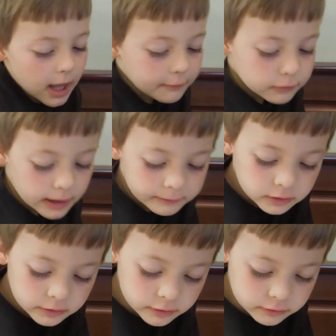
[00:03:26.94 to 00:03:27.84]
Every
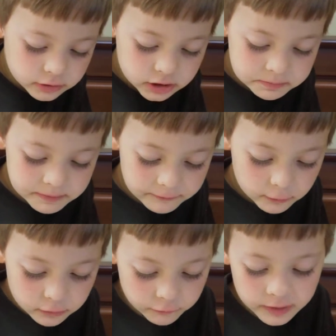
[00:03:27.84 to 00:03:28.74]
afternoon, just
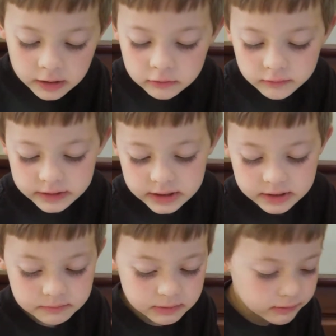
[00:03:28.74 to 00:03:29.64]
before the final
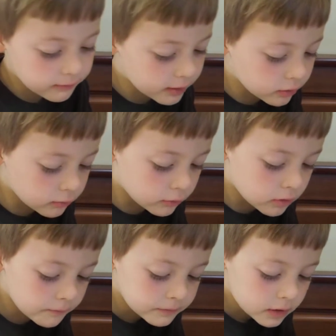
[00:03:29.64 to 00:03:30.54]
recess, Miss Leatherwolf